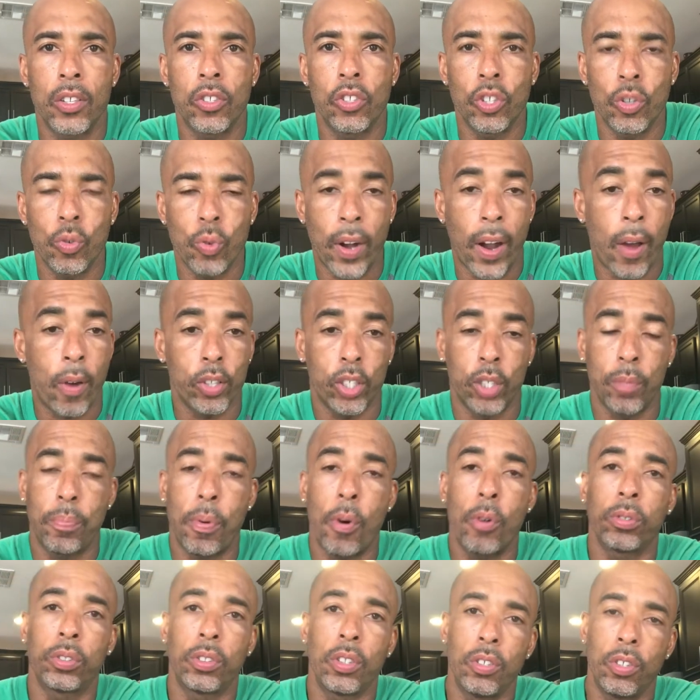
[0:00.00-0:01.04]
do what I was
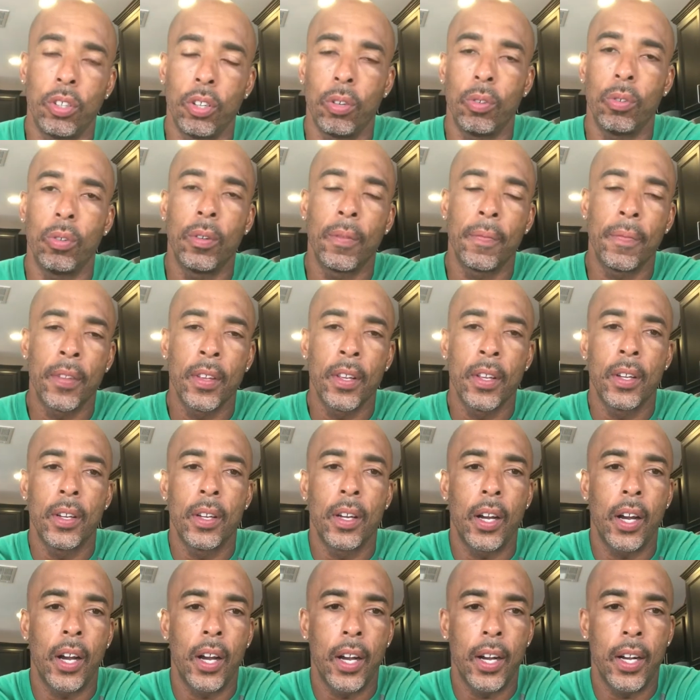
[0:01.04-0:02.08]
supposed to do.
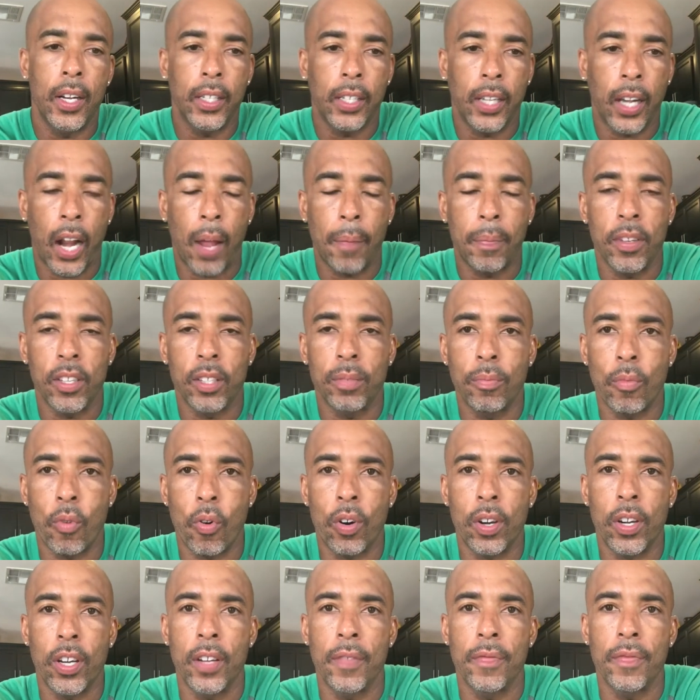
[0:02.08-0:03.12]
Got out this
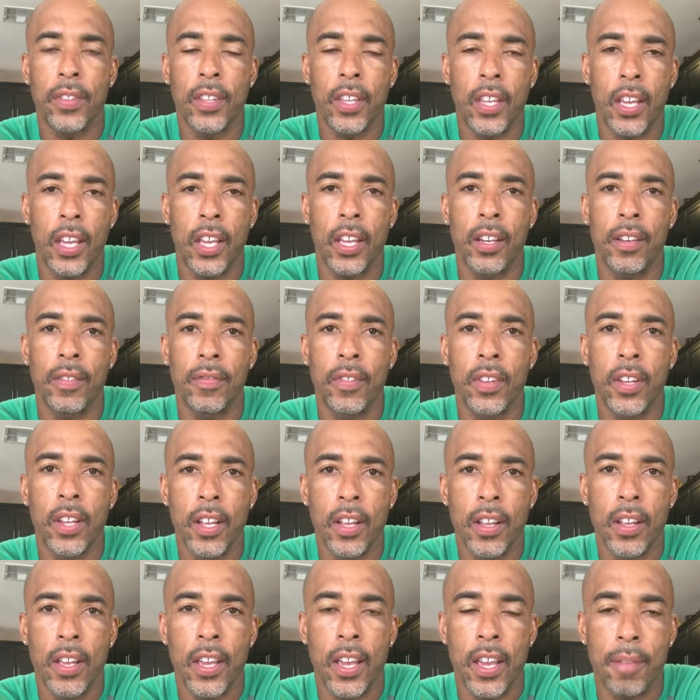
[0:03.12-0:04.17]
morning in
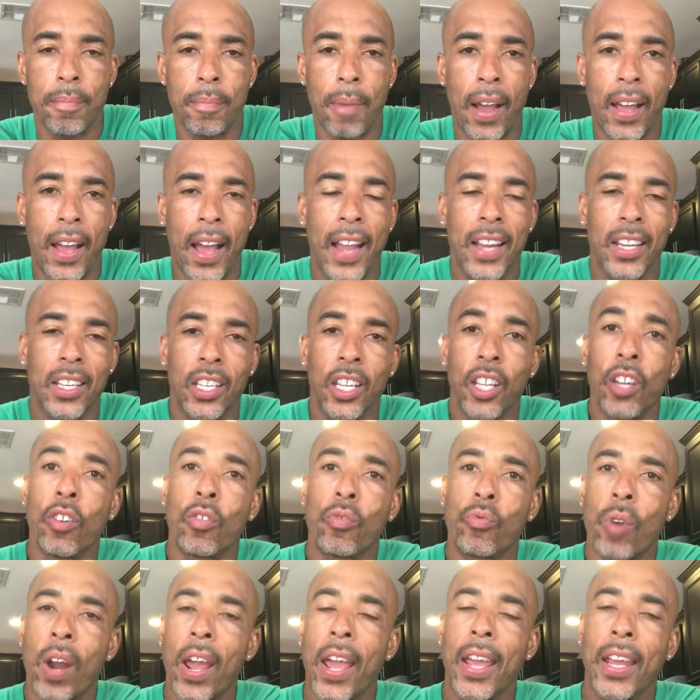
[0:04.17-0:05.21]
my
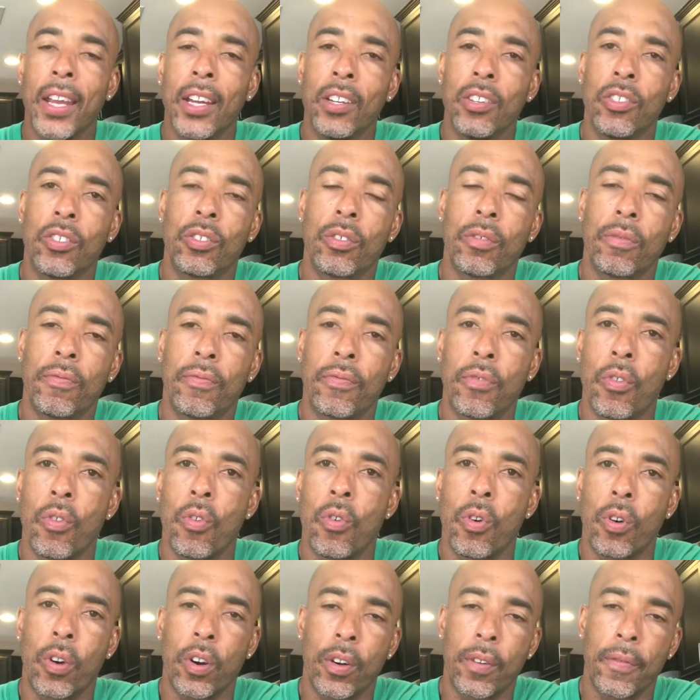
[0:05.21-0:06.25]
ideal range
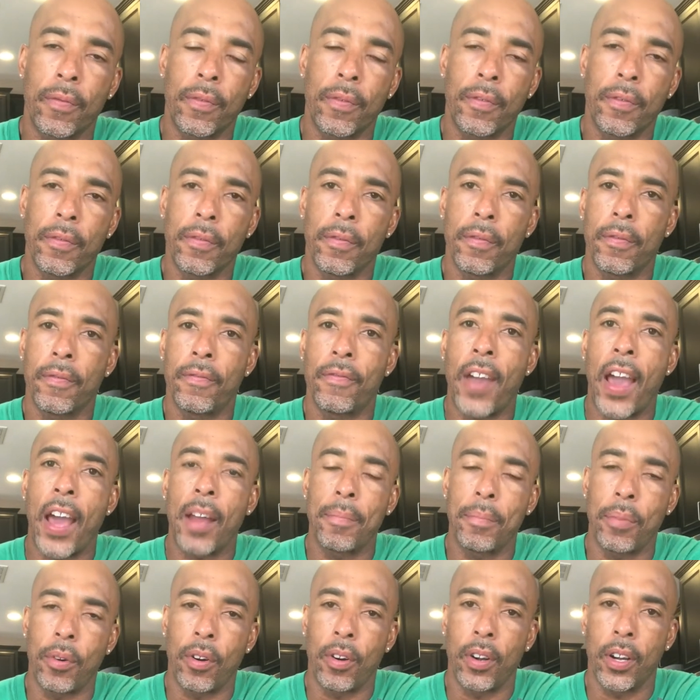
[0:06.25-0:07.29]
for
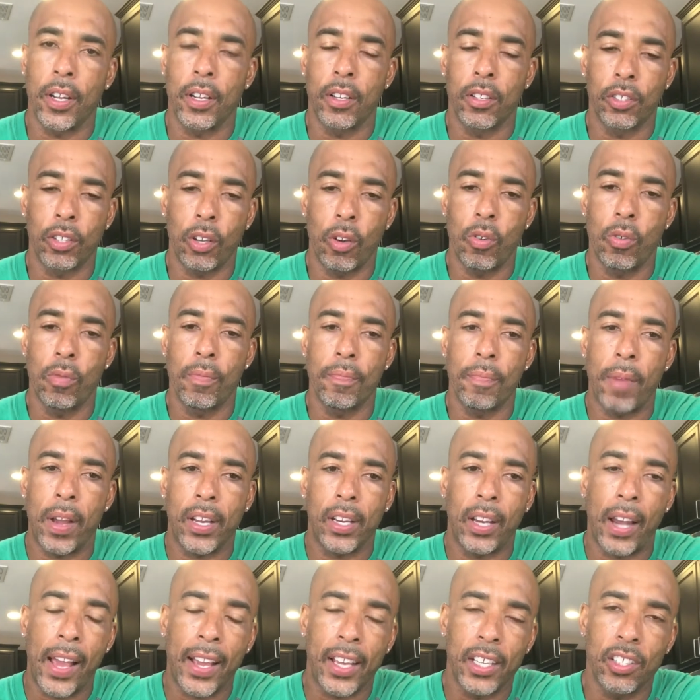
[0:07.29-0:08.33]
fat burning. So my
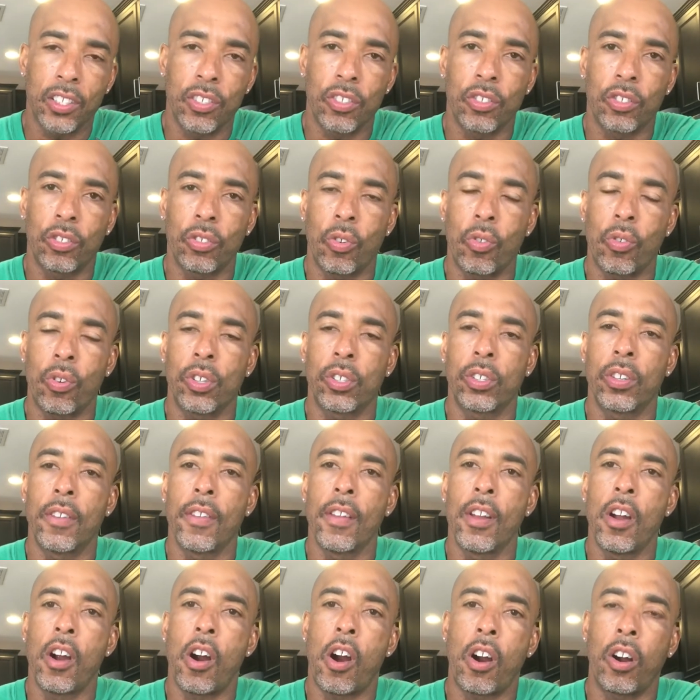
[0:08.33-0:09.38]
glycogen stores
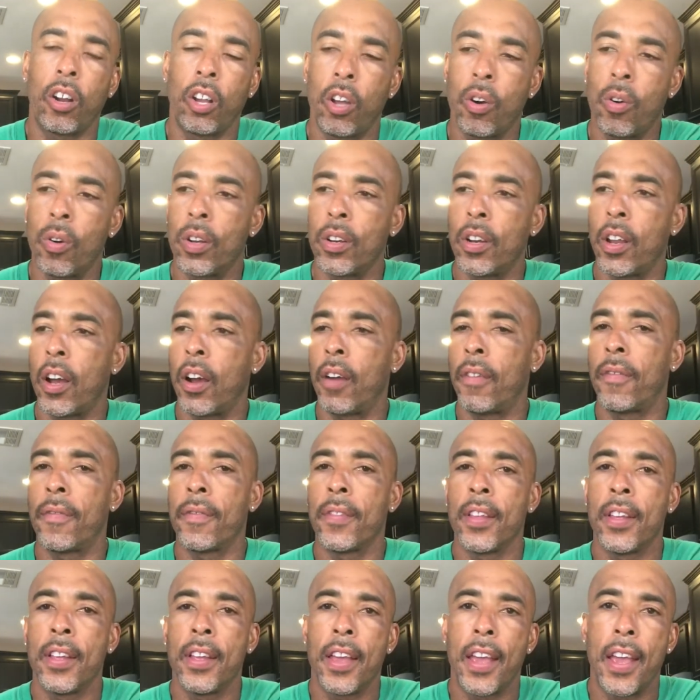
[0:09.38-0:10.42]
are low enough,
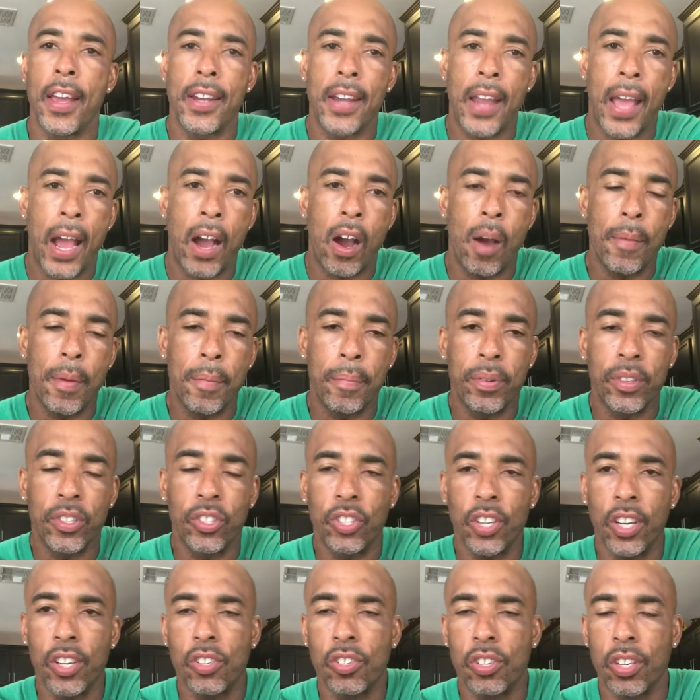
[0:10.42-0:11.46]
and now I'm in
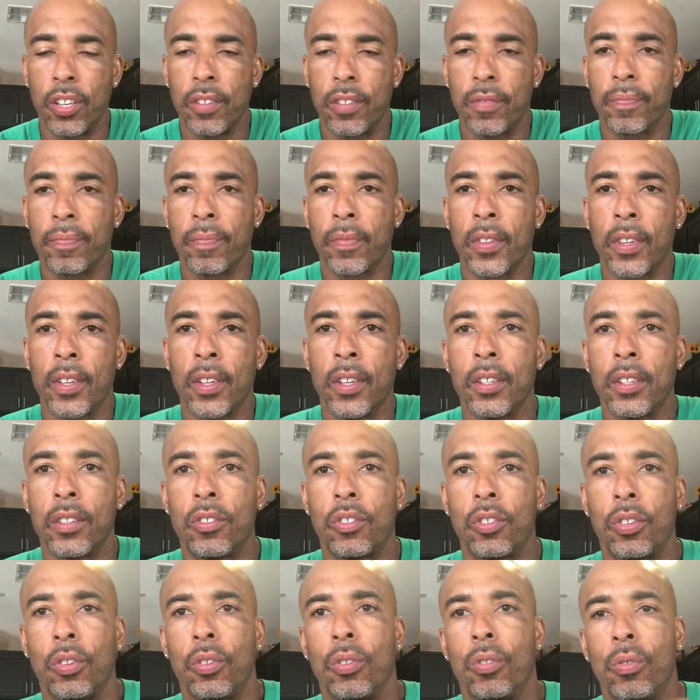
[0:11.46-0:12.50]
position
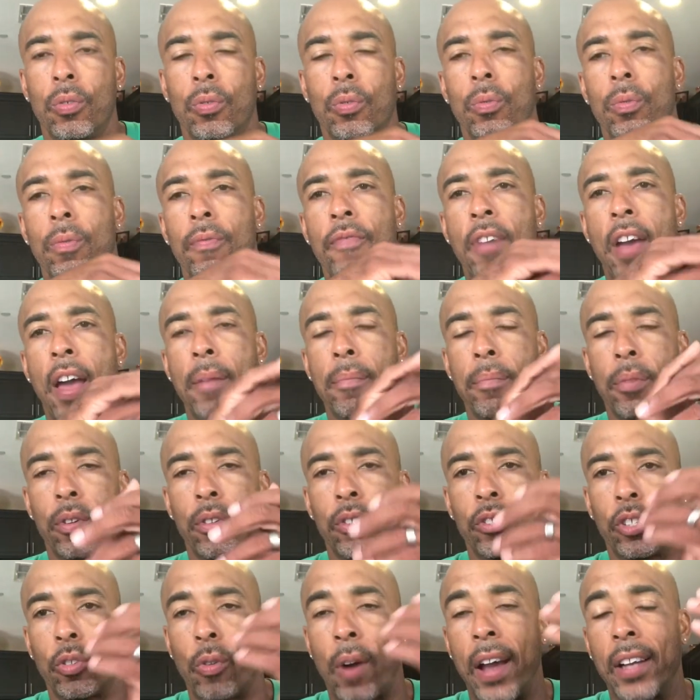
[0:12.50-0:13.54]
to fat
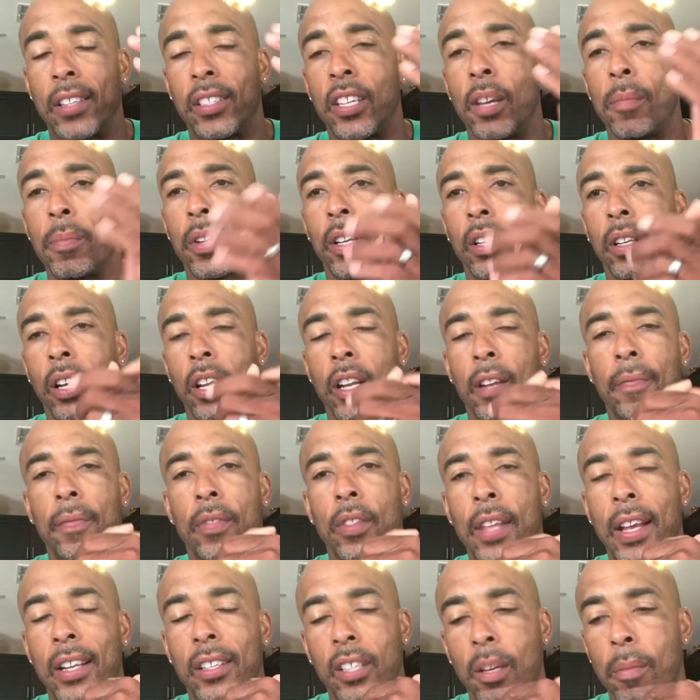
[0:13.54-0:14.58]
burn. So I typically,
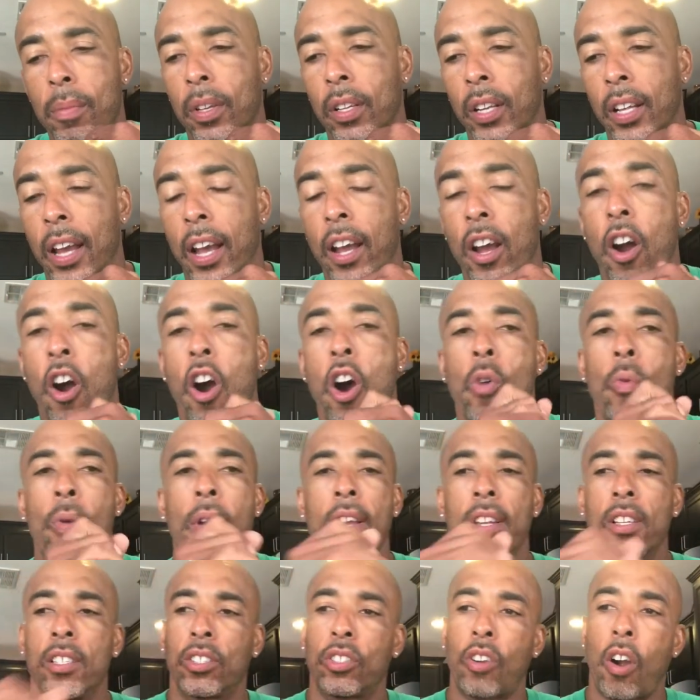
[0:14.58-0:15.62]
not typically, I
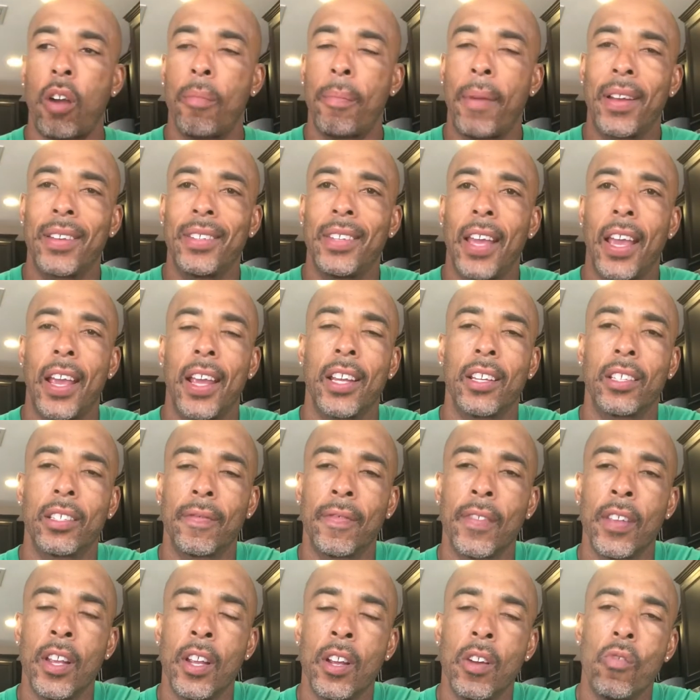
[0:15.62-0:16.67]
always start my days
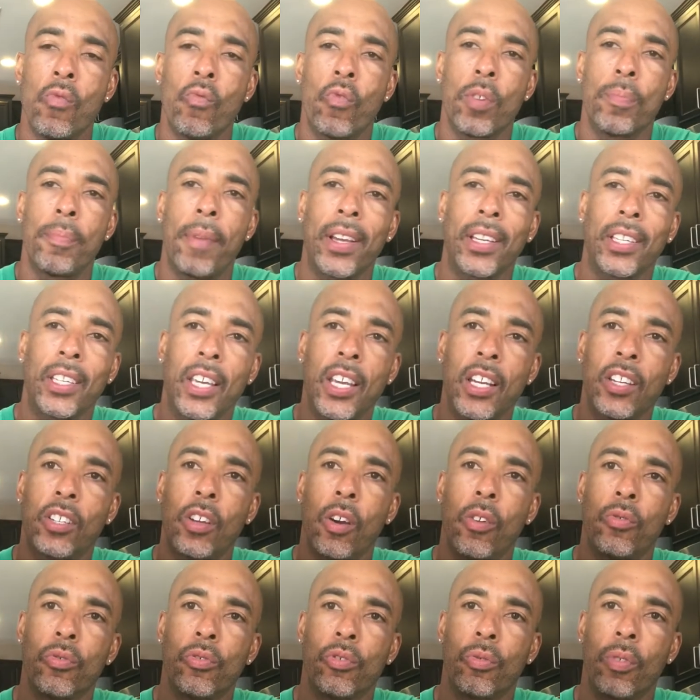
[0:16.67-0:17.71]
with my
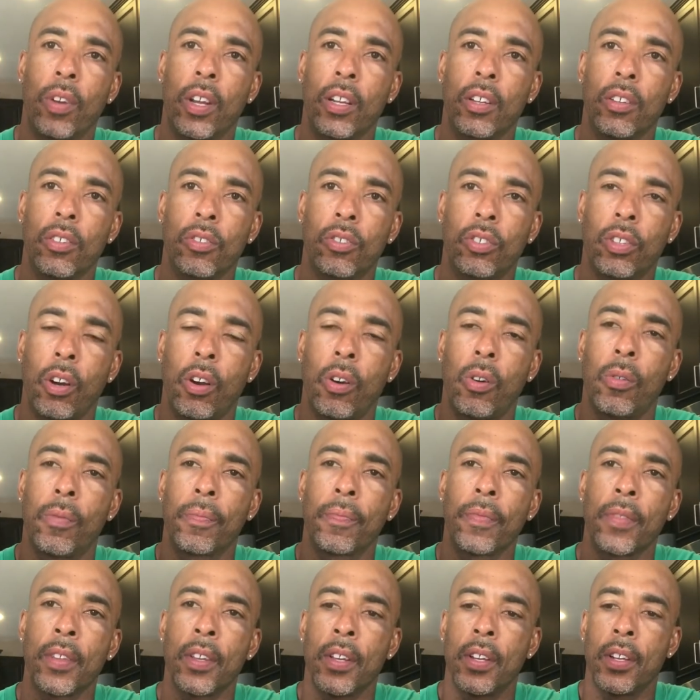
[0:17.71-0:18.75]
ketone drink. So
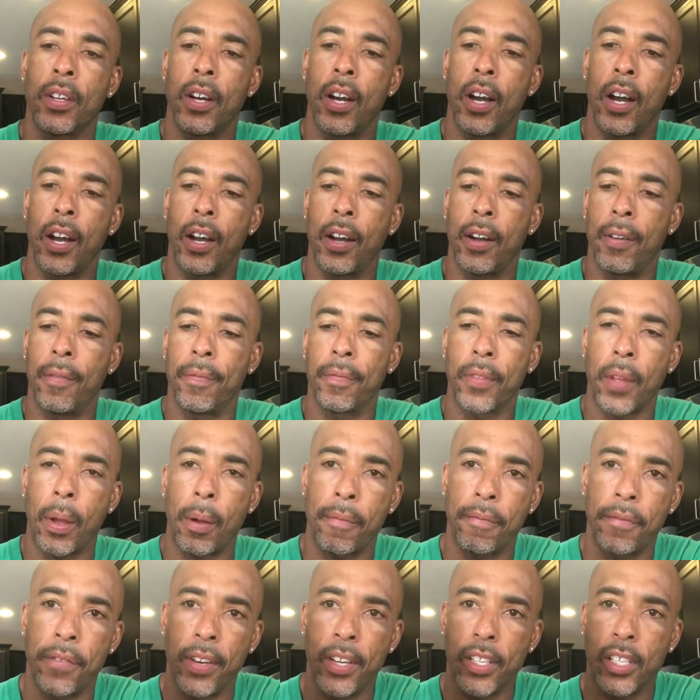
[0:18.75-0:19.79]
I'm
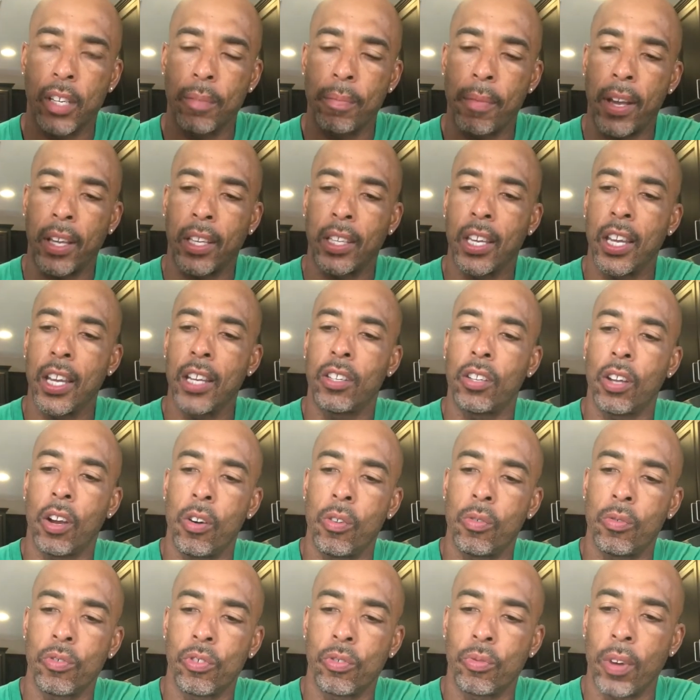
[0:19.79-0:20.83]
finishing my
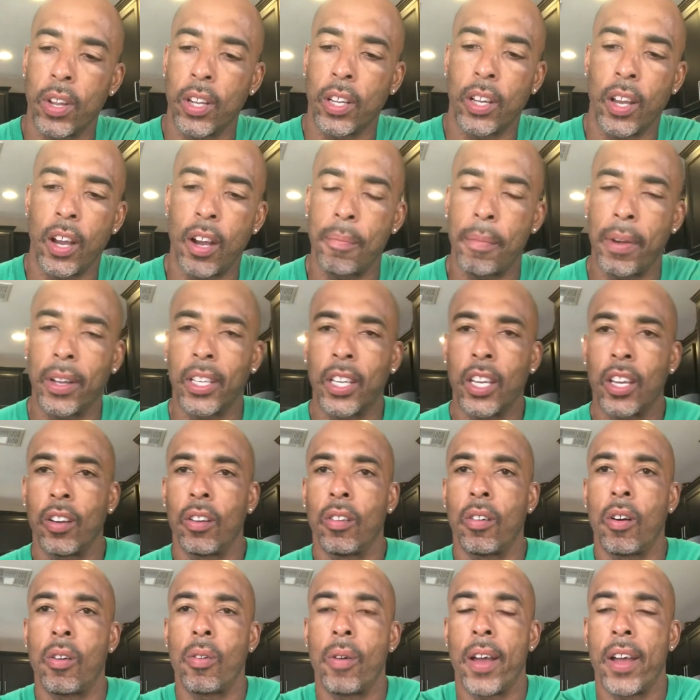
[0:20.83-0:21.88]
ketone drink up, my
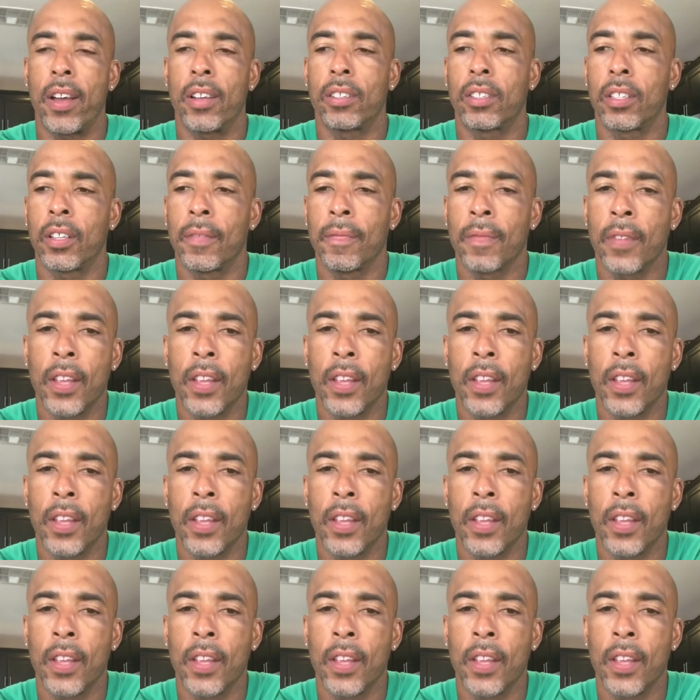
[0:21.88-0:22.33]
Keto OS.